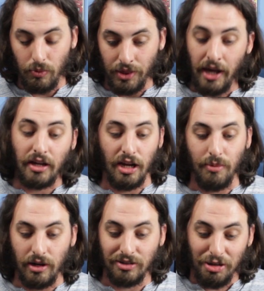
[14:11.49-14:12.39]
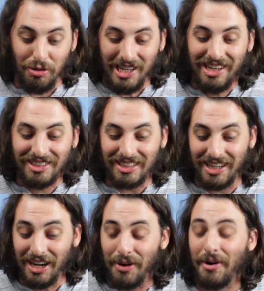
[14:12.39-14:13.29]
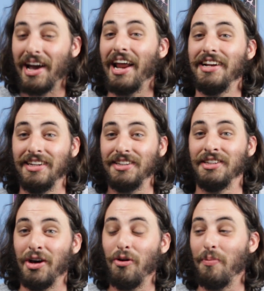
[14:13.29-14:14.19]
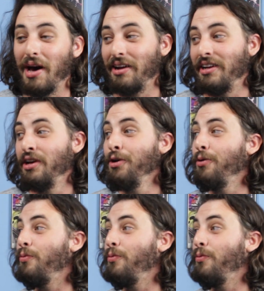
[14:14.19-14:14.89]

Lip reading: well, that came out 2 years ago and I didn't know about it,